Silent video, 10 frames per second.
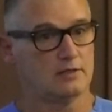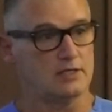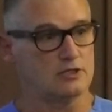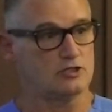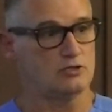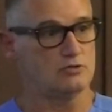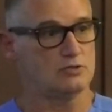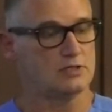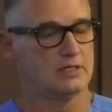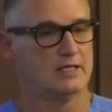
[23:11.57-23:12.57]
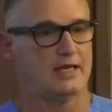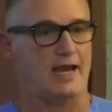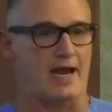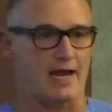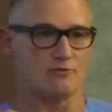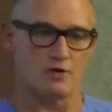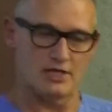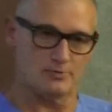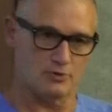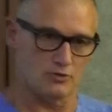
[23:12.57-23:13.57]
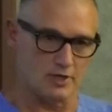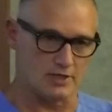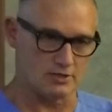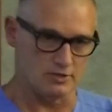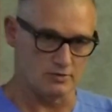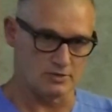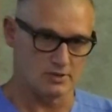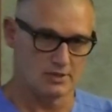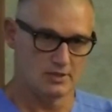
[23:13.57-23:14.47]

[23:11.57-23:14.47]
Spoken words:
issues and respiratory issues.